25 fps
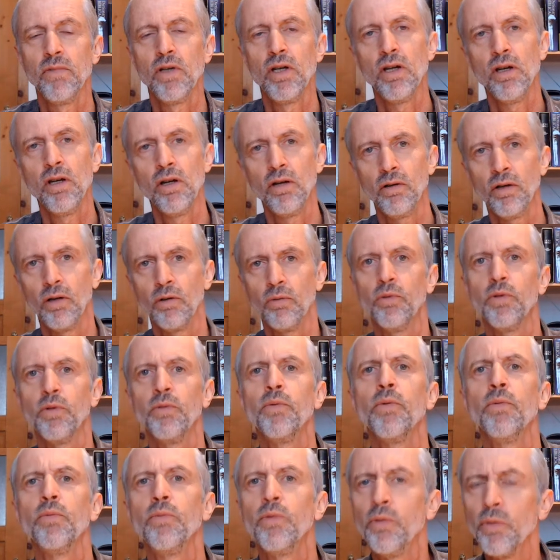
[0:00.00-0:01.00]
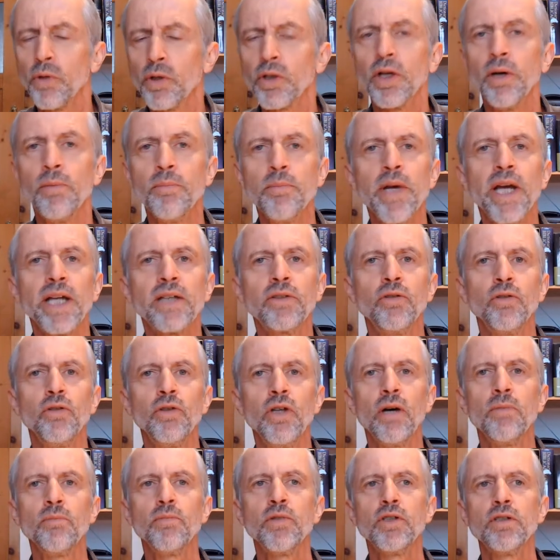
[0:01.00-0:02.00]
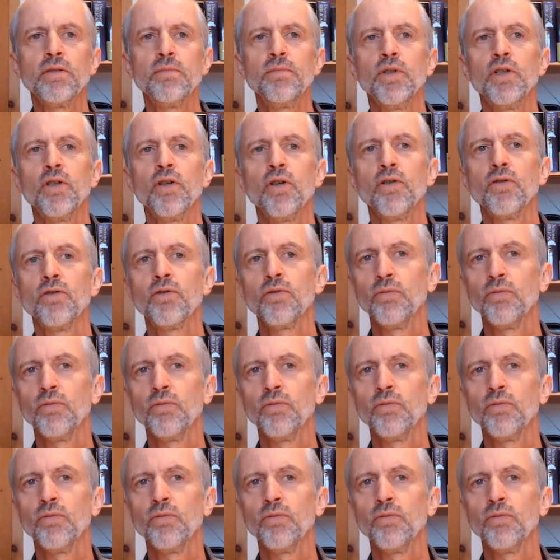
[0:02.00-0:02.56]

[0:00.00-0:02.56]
Well, we will come back to numbers because